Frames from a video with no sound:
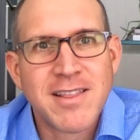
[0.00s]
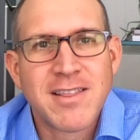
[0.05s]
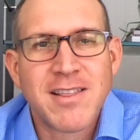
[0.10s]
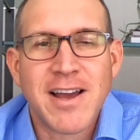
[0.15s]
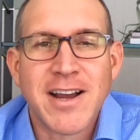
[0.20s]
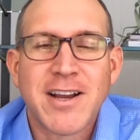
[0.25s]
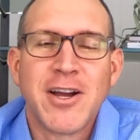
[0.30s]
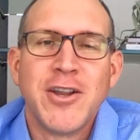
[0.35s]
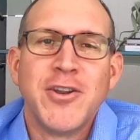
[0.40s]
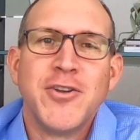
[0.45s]

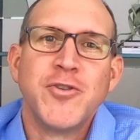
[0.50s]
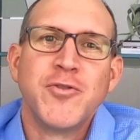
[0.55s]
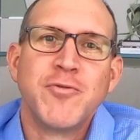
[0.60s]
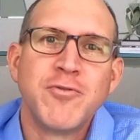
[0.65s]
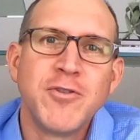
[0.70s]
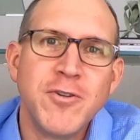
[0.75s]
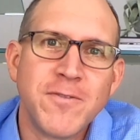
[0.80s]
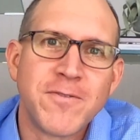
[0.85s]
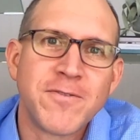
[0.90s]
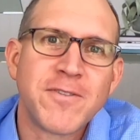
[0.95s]
like a new
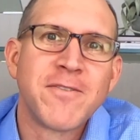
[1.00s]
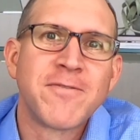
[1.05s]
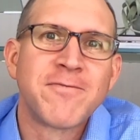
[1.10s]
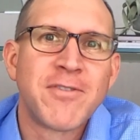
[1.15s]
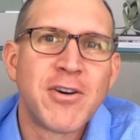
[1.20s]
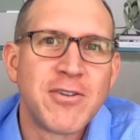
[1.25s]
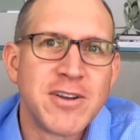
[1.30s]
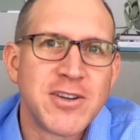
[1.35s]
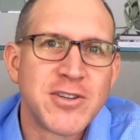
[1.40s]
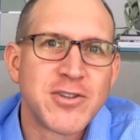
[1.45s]
roof,
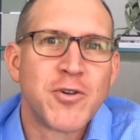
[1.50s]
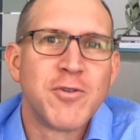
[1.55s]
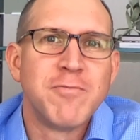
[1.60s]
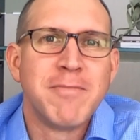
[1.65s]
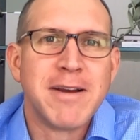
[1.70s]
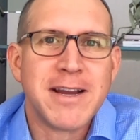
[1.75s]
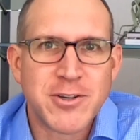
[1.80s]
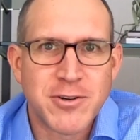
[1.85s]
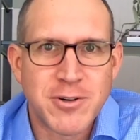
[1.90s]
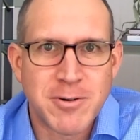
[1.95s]
furnace, or
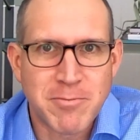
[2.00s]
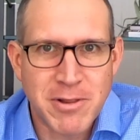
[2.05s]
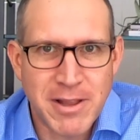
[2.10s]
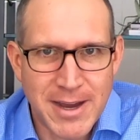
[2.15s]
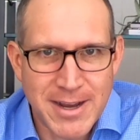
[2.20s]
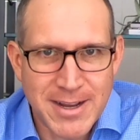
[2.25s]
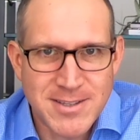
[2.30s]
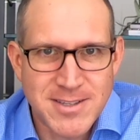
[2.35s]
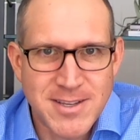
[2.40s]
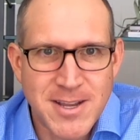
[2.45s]
major
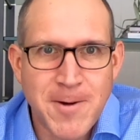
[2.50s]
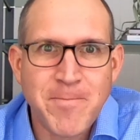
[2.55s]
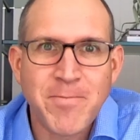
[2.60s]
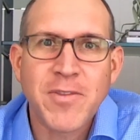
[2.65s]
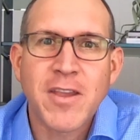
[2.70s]
appliance.